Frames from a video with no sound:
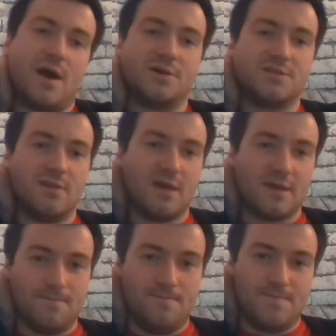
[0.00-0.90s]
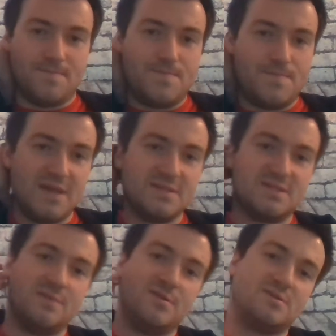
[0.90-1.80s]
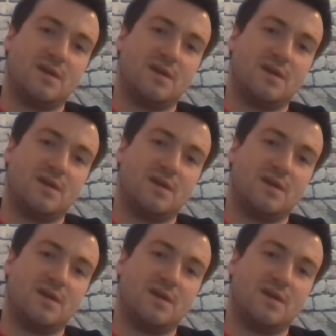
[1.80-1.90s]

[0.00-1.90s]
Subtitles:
I also like Ben Simmons.